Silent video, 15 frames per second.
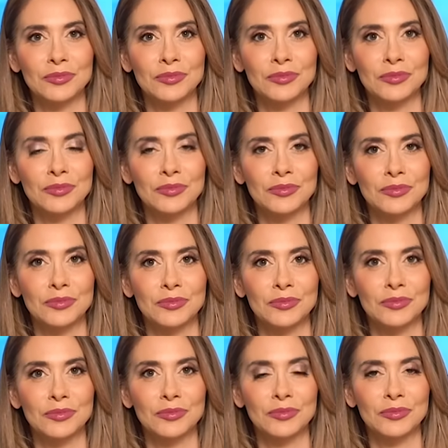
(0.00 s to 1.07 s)

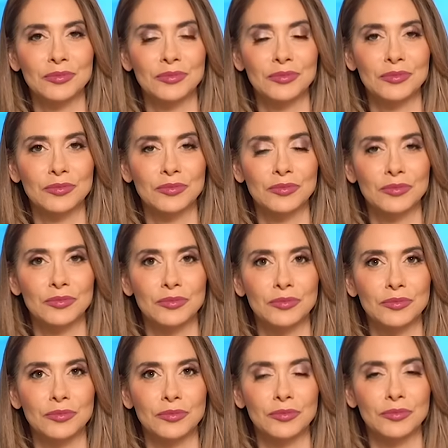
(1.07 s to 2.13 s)

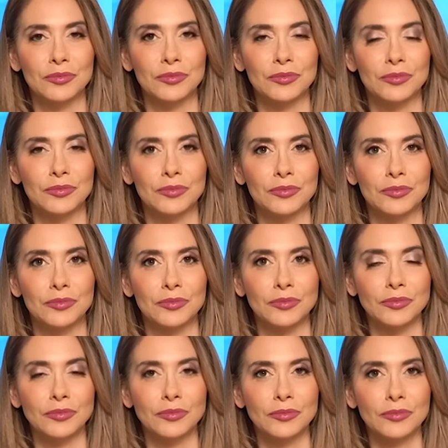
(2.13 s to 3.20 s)

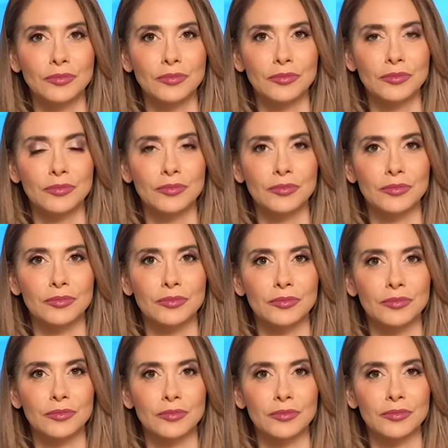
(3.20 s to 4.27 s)

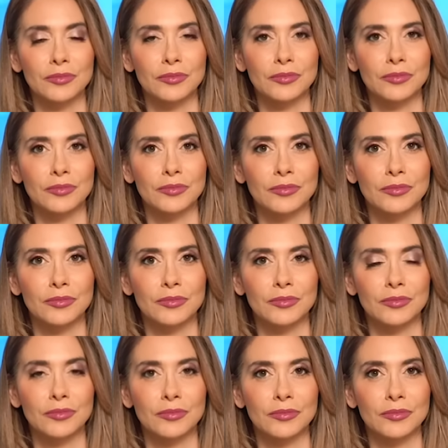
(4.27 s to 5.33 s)

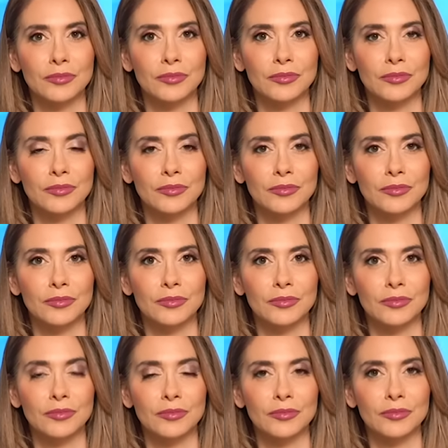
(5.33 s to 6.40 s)

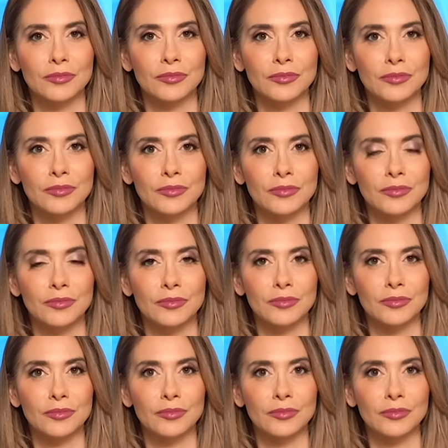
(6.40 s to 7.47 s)

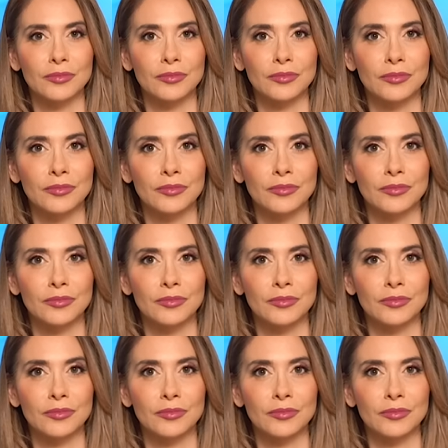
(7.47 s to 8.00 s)
This person isn't speaking.